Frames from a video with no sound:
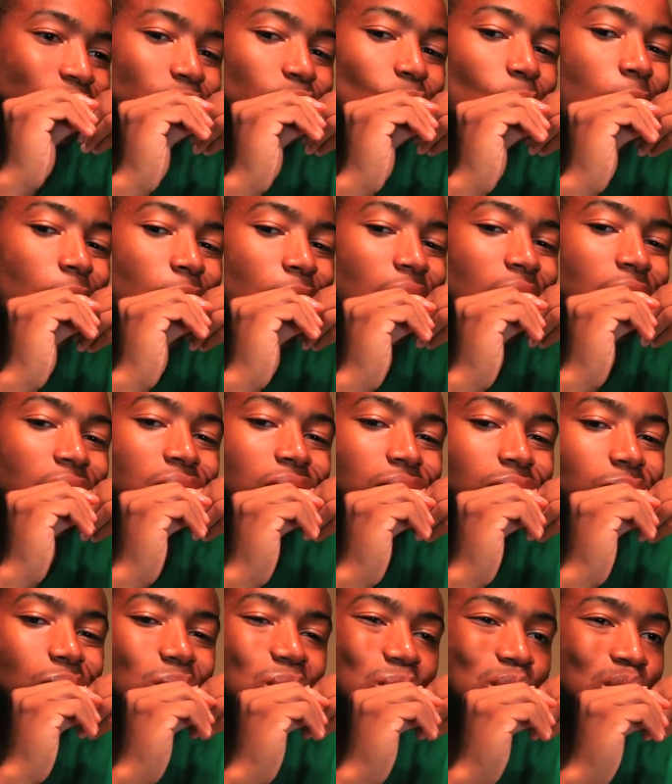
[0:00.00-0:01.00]
you talk and eat
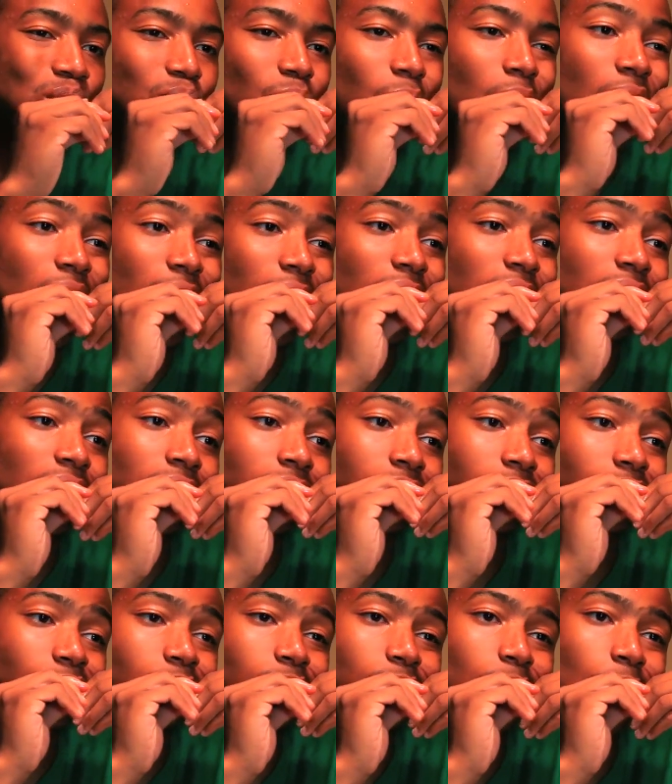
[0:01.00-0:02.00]
man? Yeah.
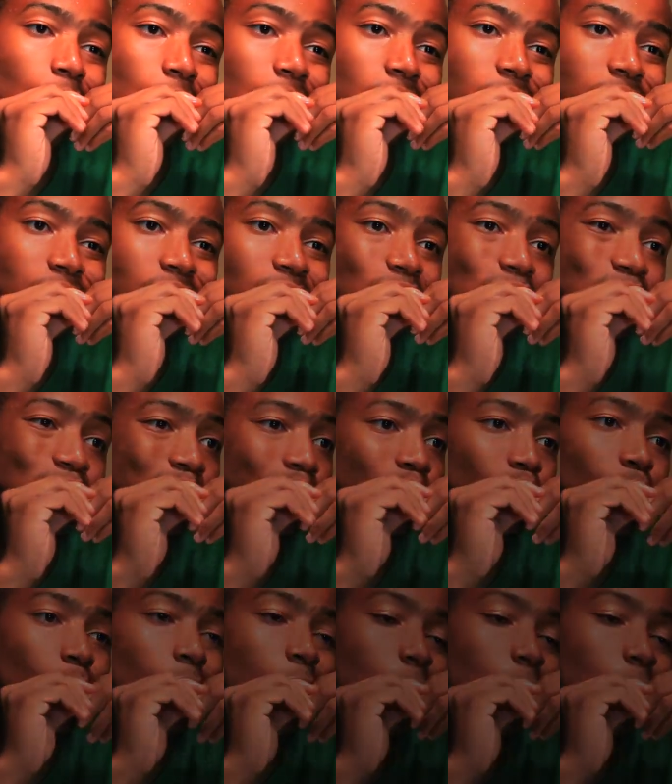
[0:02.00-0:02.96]
What happened?